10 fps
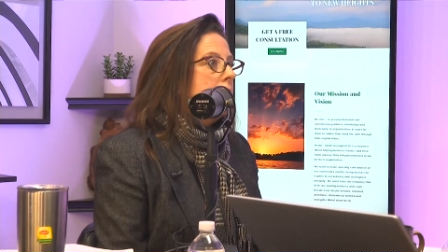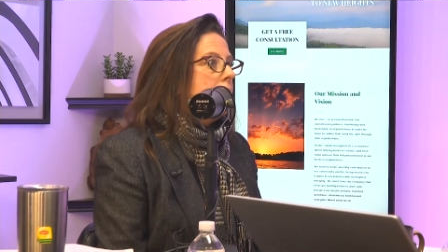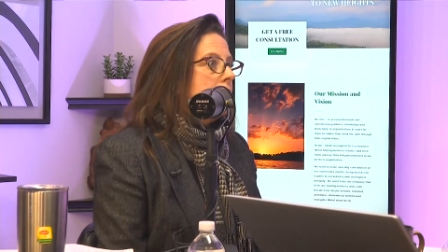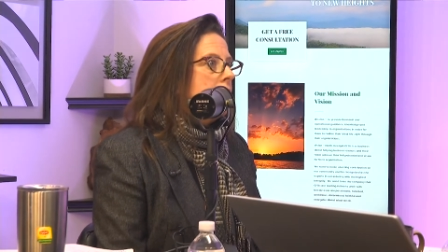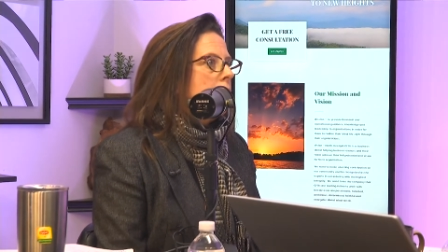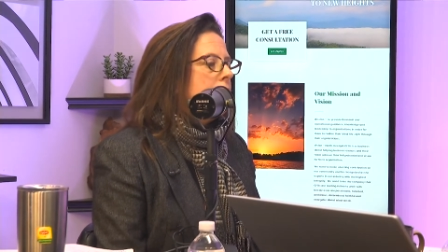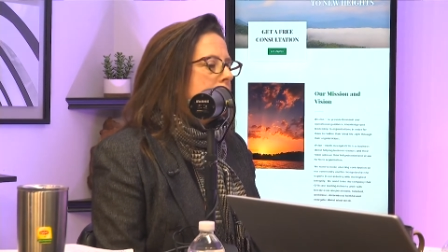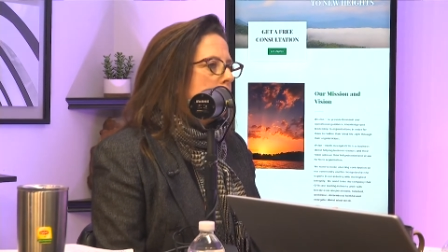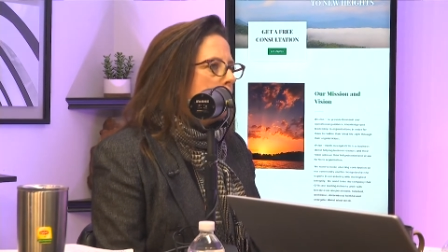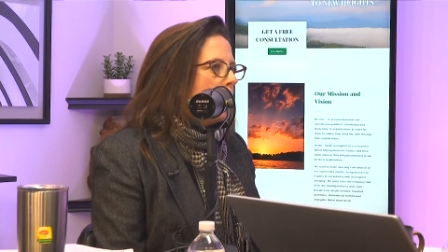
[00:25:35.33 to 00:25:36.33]
You mm. know, it's
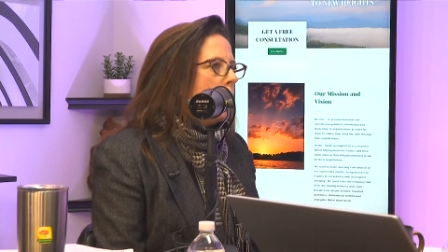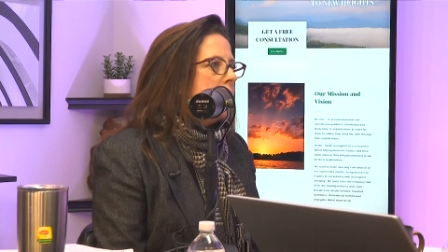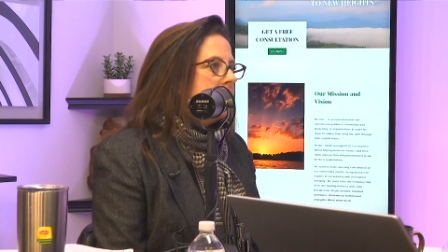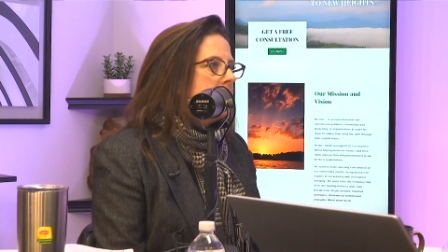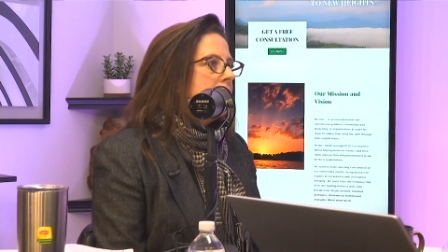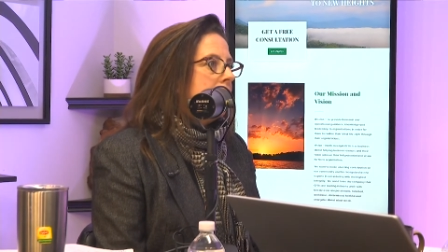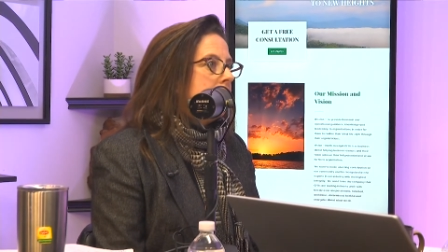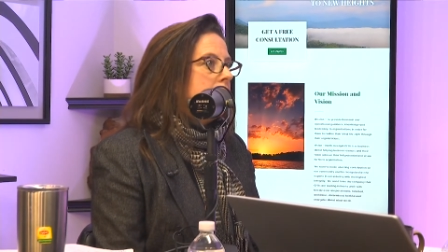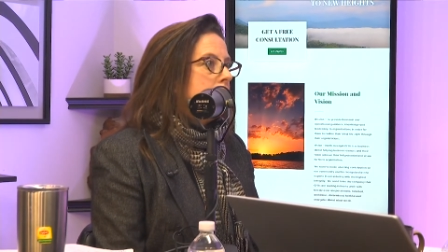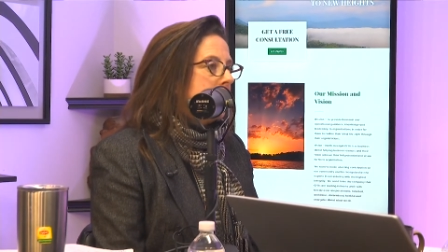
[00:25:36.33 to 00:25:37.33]
important that
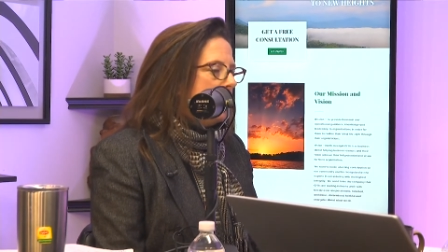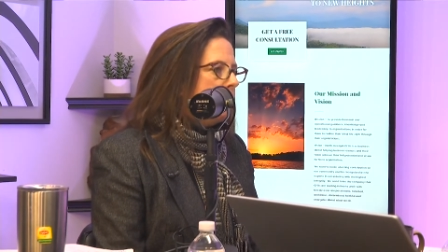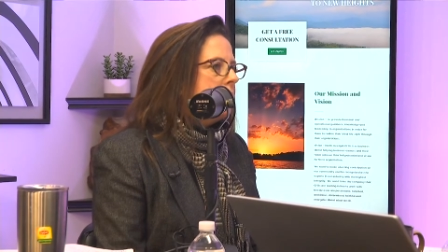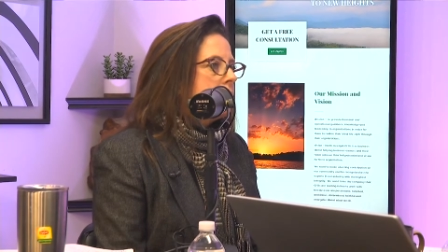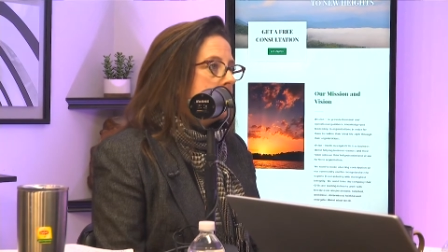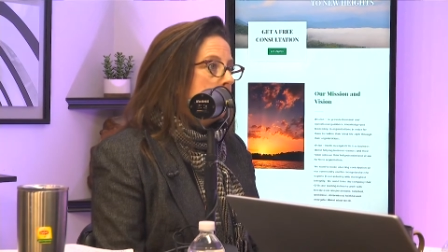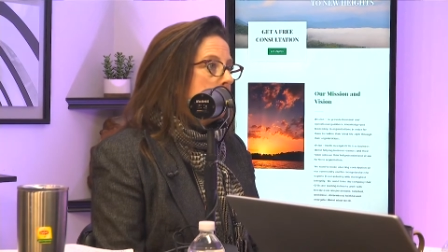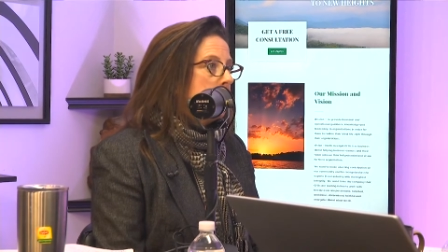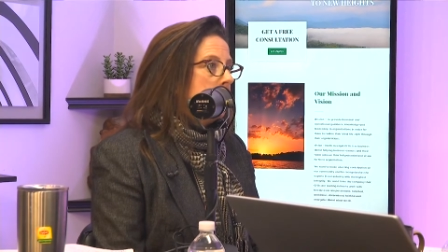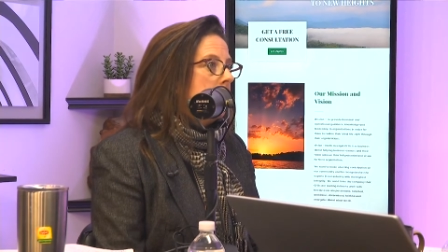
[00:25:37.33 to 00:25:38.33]
you keep it
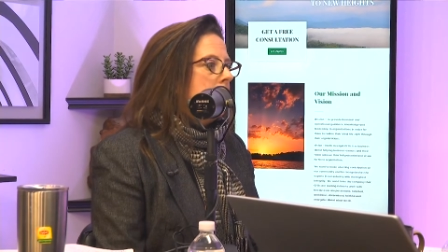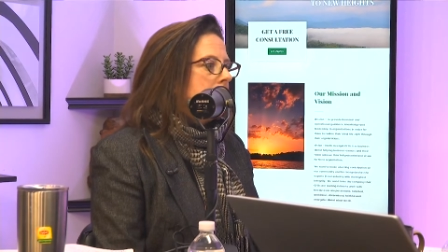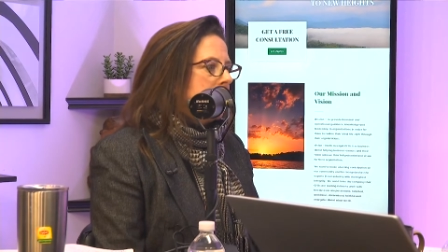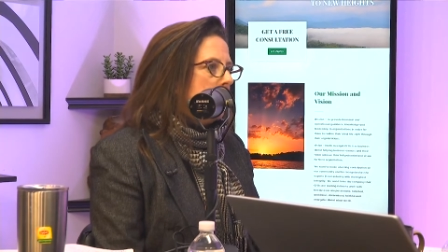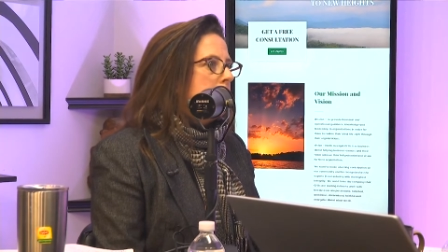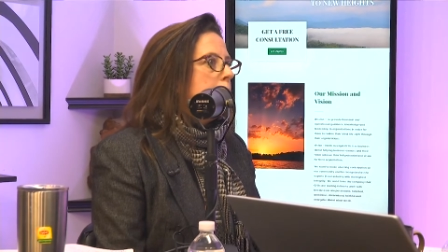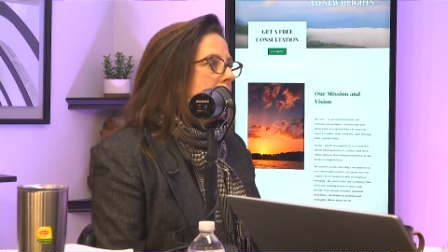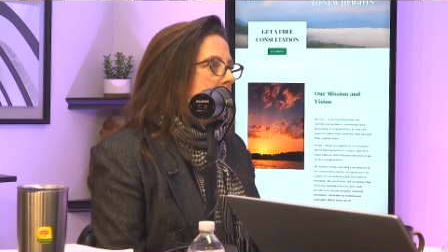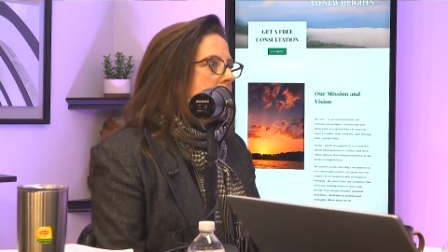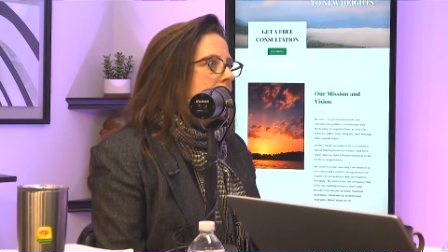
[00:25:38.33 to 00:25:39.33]
simple, keep it
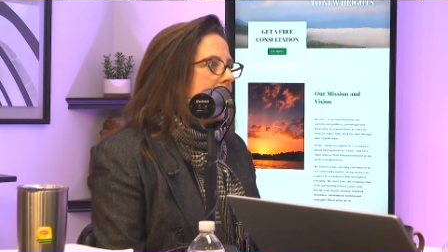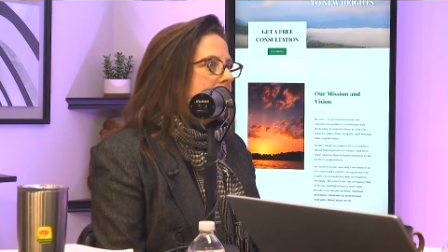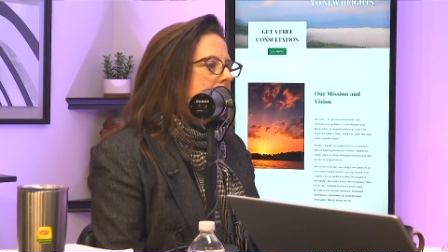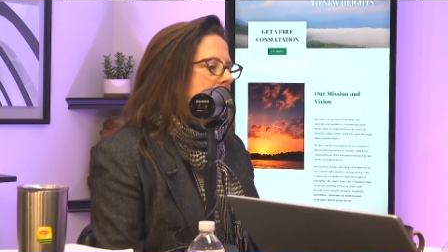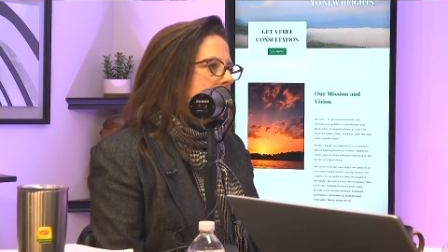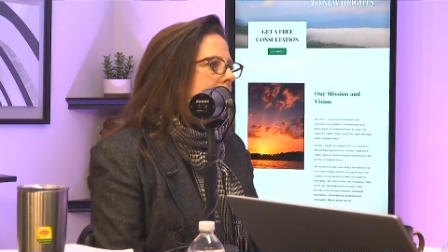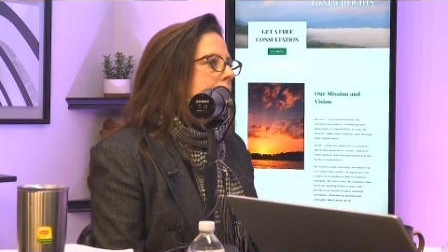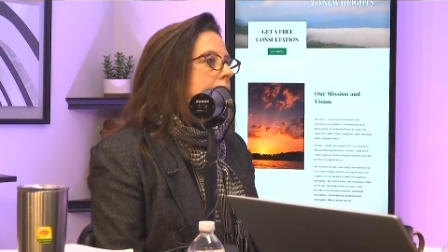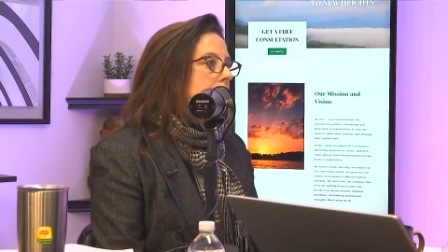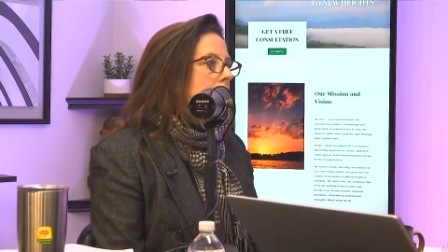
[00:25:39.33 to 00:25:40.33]
matter of fact, and take
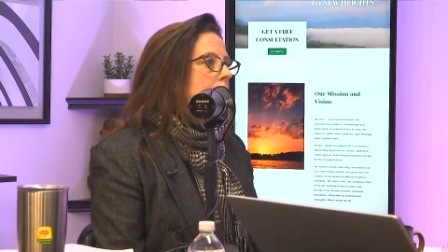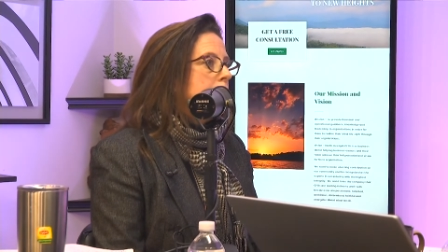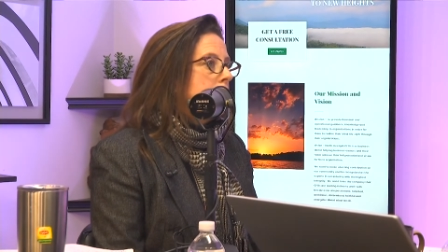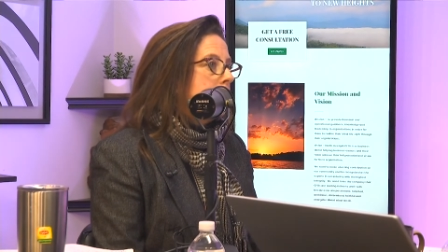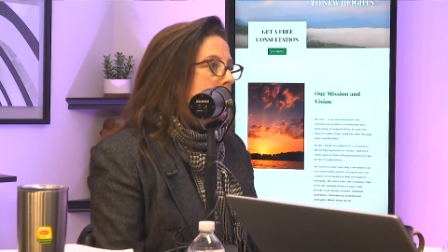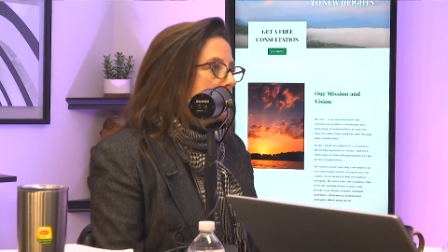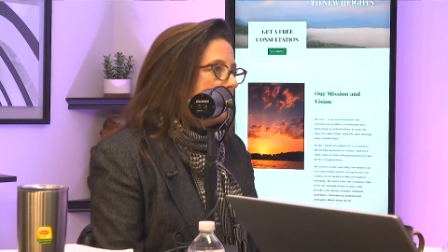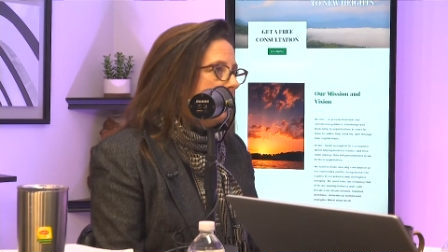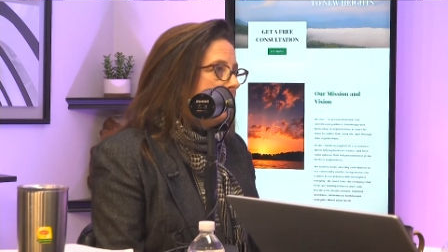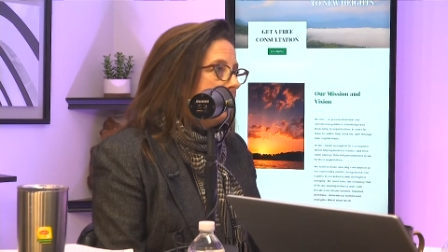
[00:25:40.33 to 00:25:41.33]
the time to
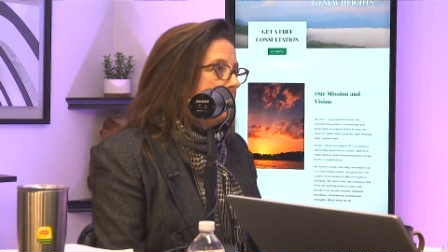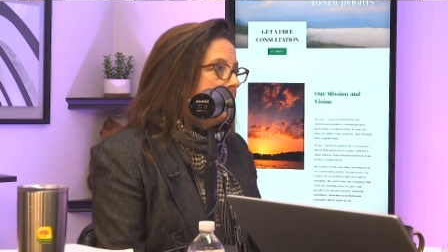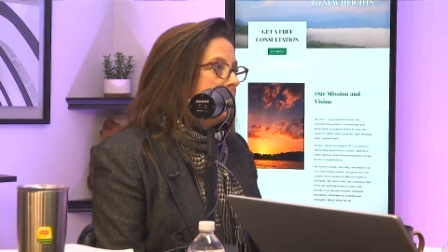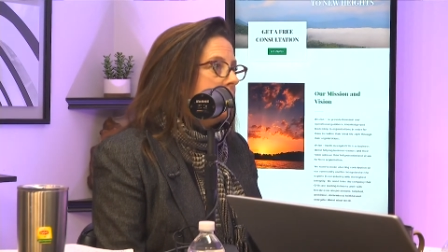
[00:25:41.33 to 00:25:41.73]
explain